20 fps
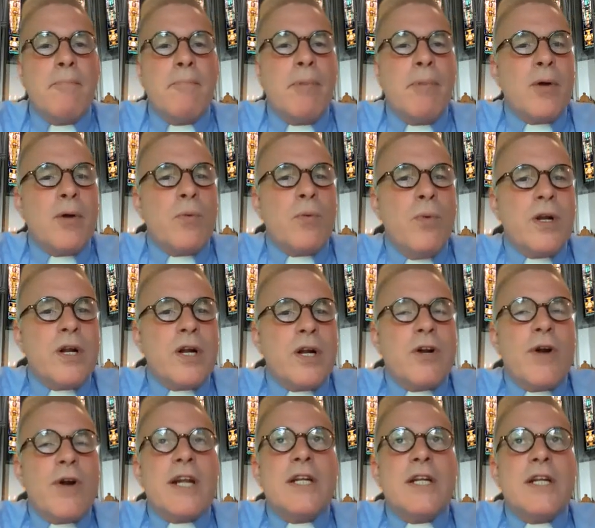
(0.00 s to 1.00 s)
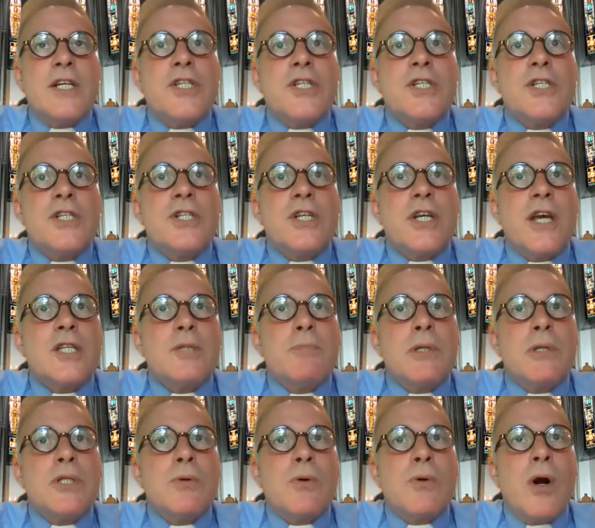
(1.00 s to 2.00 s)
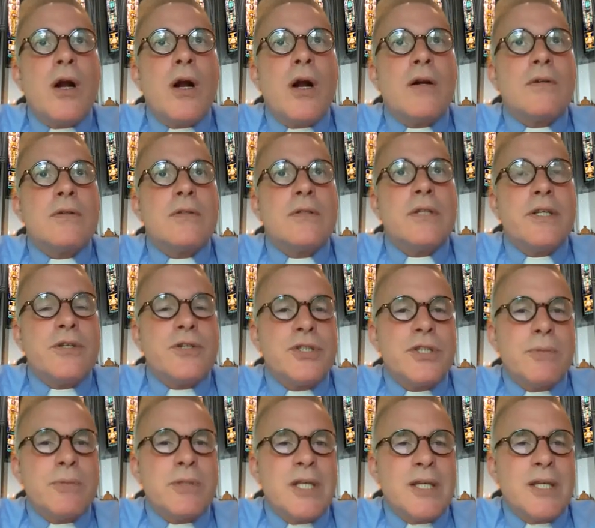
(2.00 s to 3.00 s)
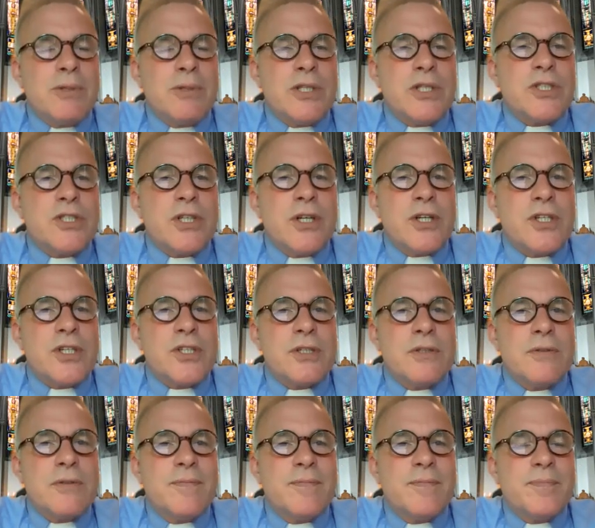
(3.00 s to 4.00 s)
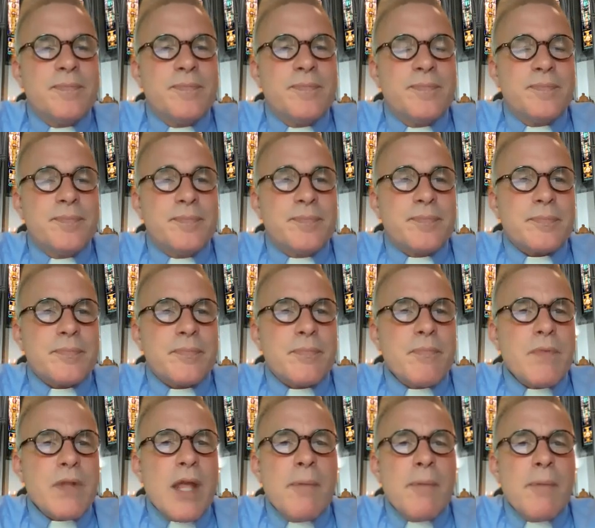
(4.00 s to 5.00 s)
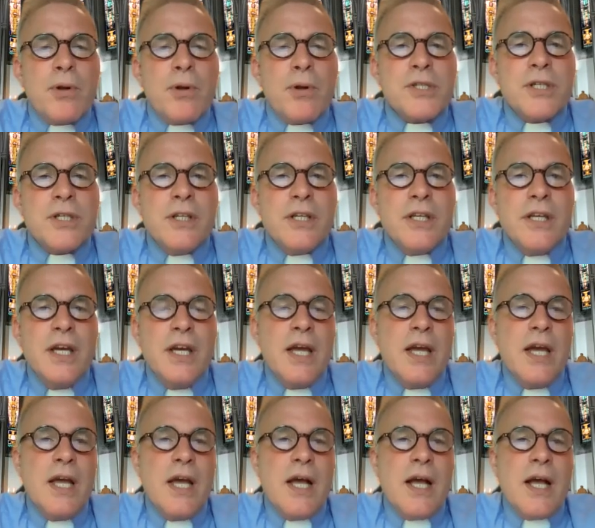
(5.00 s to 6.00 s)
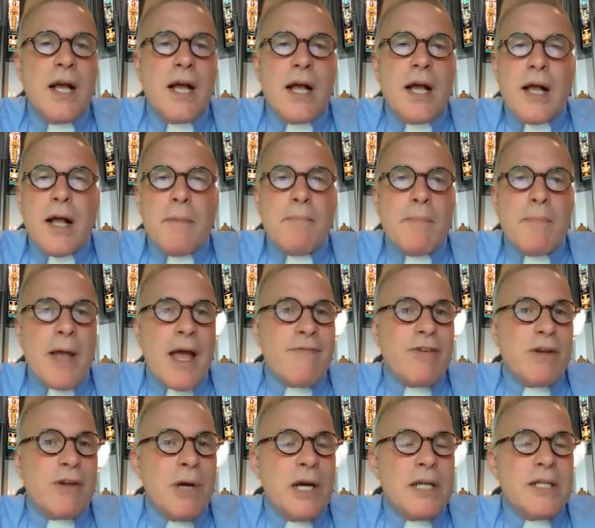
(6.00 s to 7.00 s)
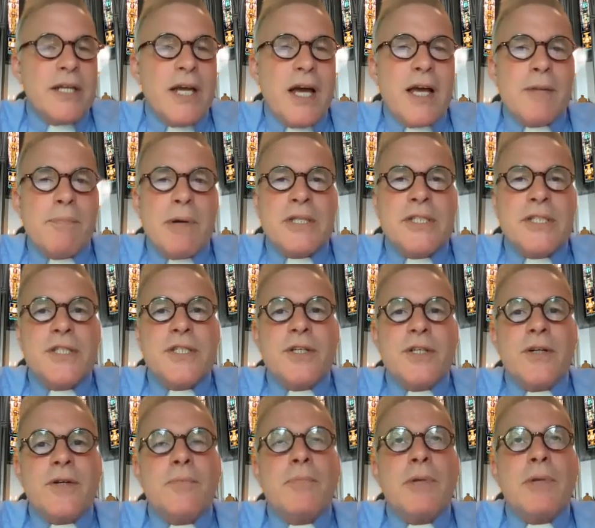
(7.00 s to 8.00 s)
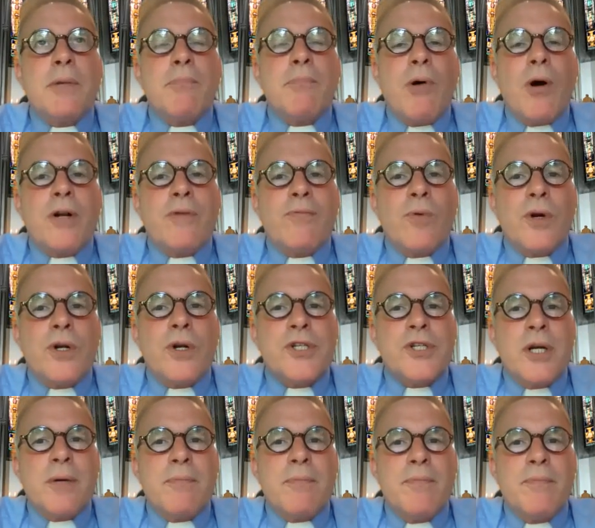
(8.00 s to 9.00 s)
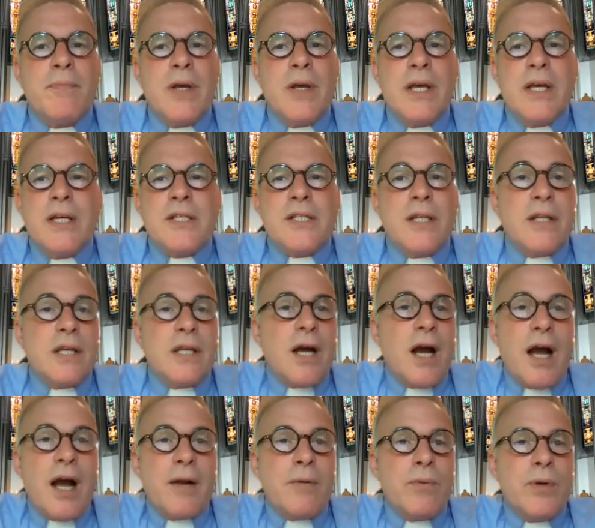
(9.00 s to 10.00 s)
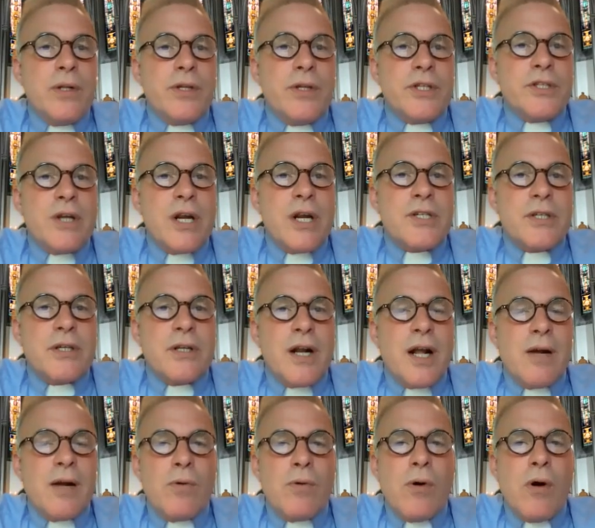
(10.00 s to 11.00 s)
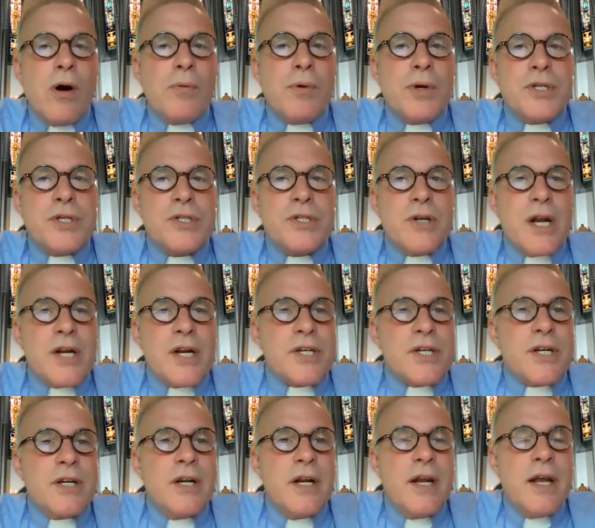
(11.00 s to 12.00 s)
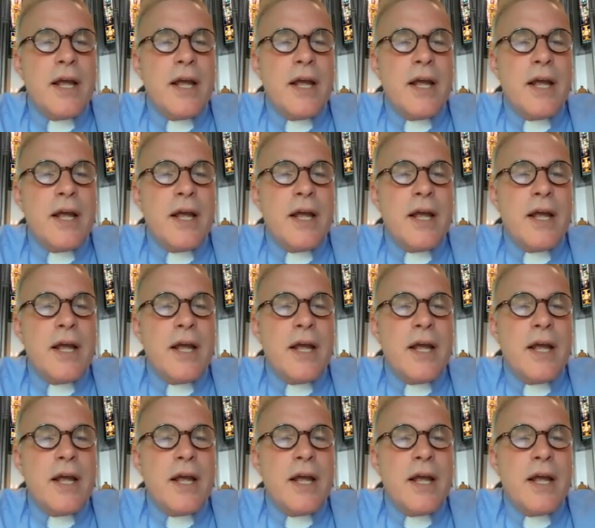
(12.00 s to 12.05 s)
But what a great addition she has been to our leadership team at the church. Personally, having my dad and my sister being part of worship is something I really treasure and I will always treasure.